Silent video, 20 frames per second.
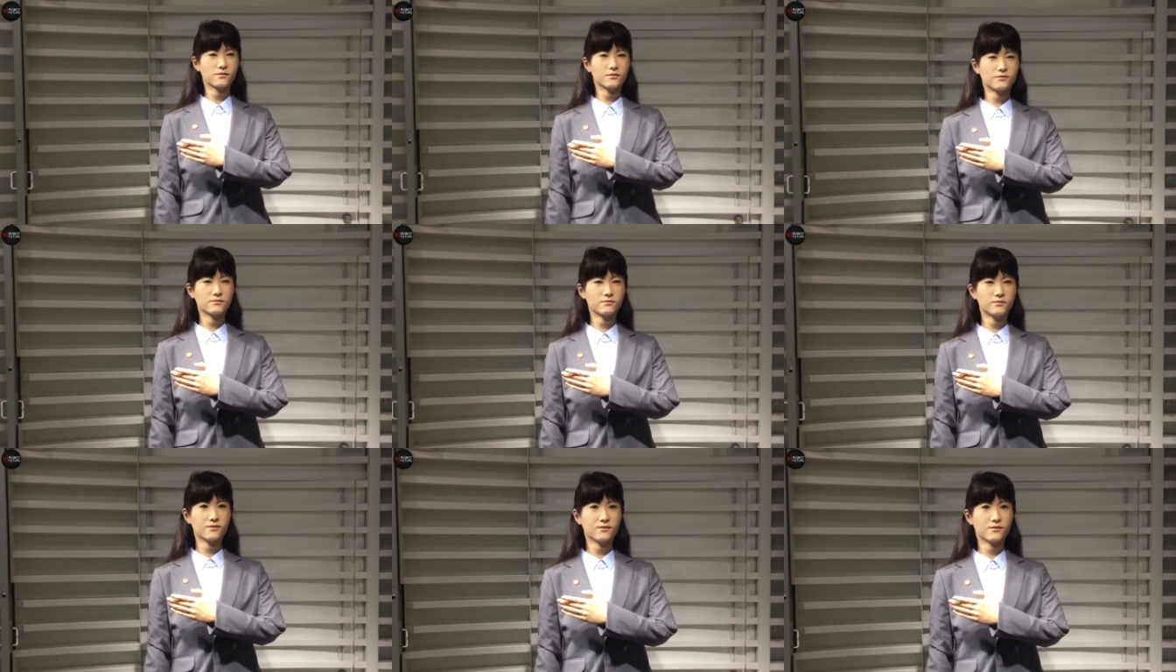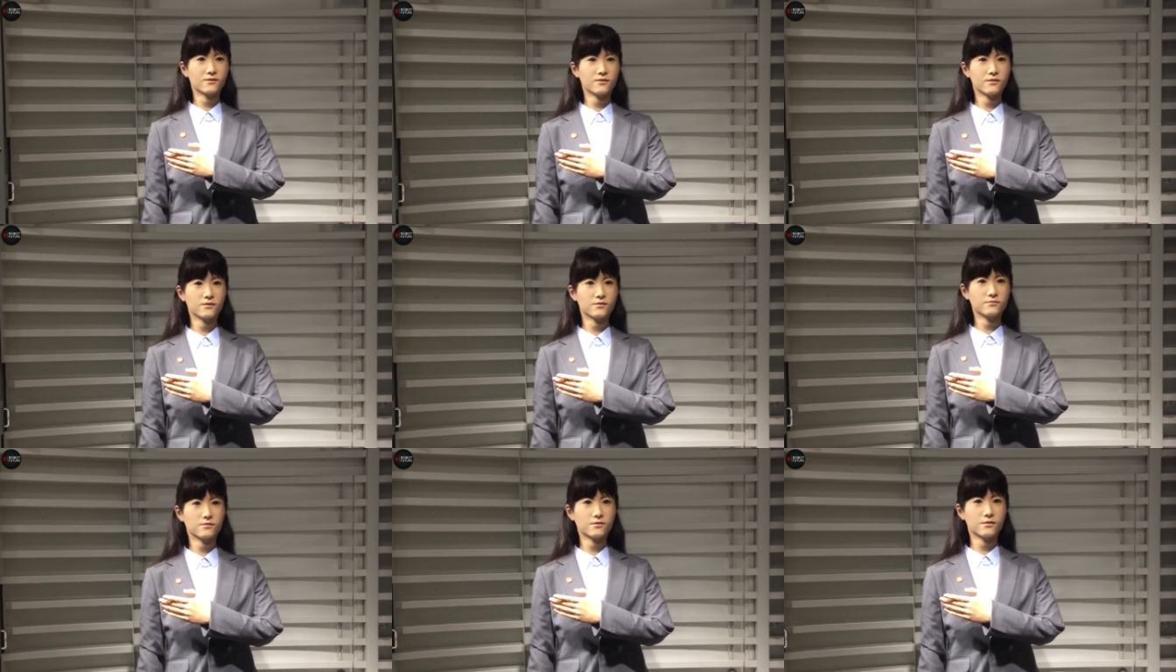serious
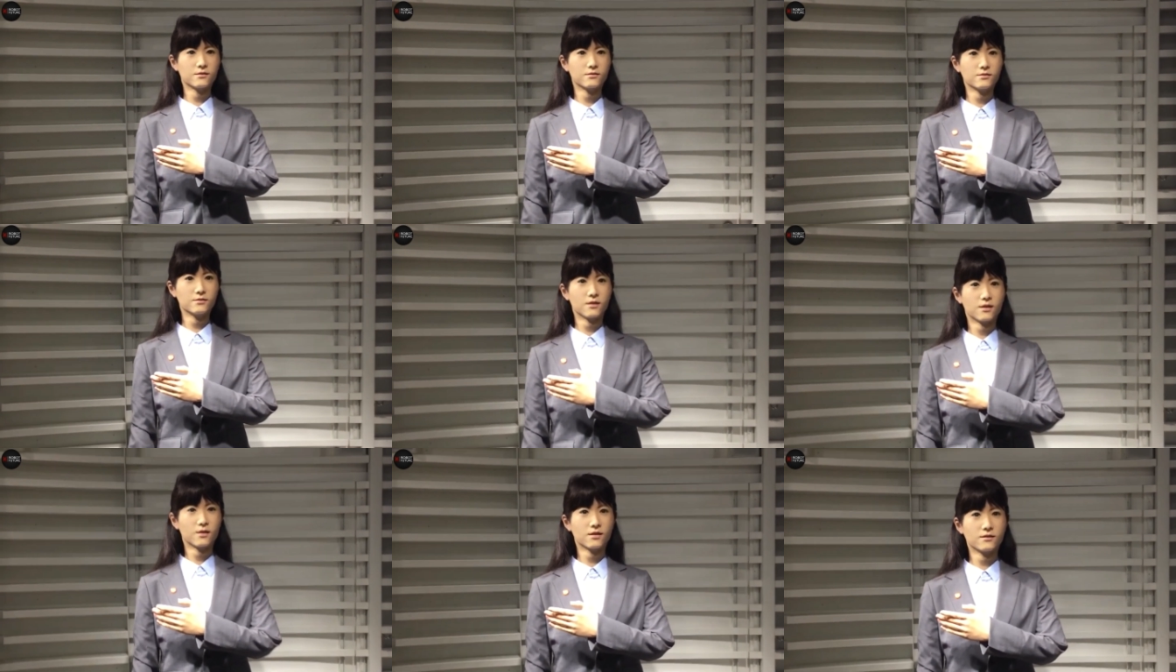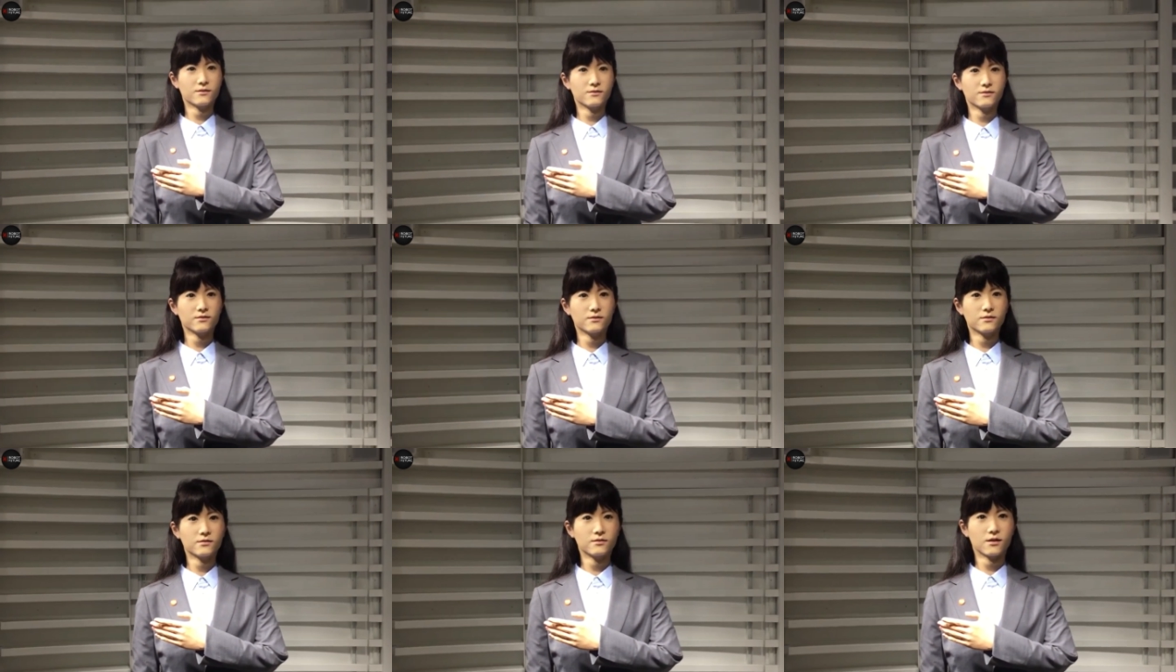tech under the hood.
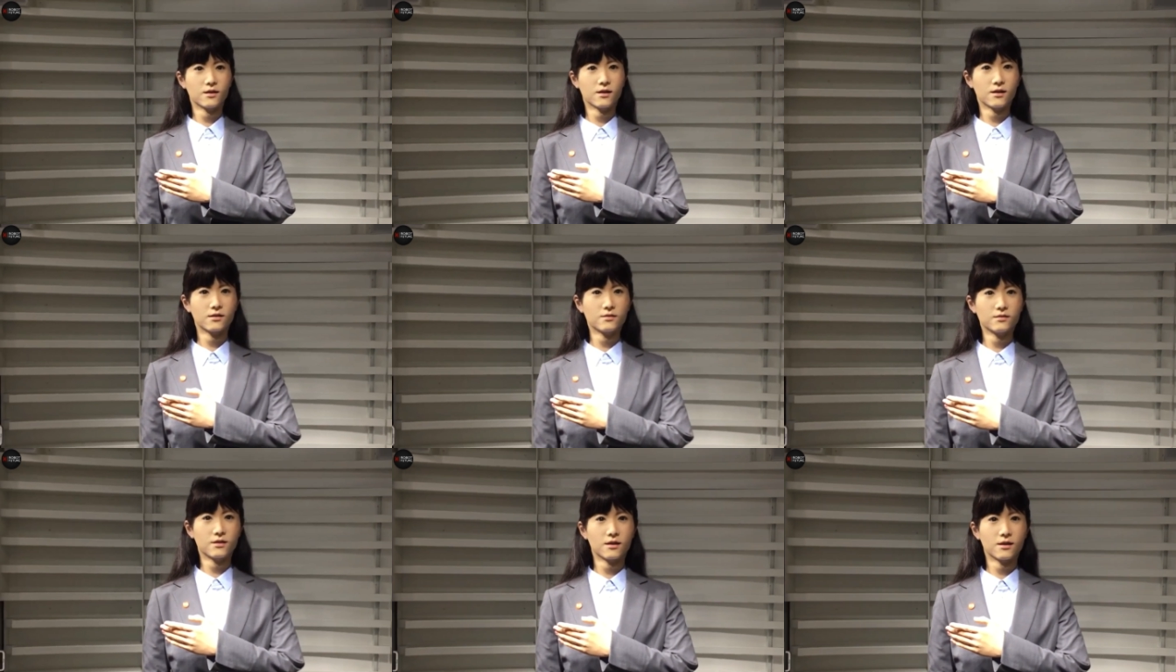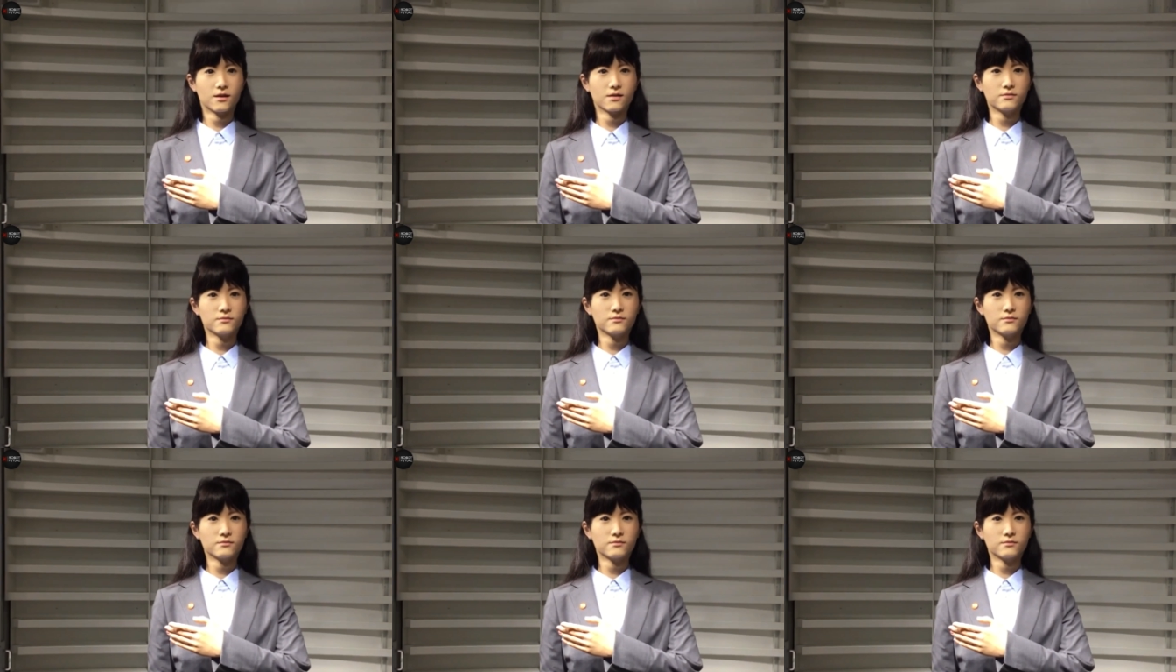Think language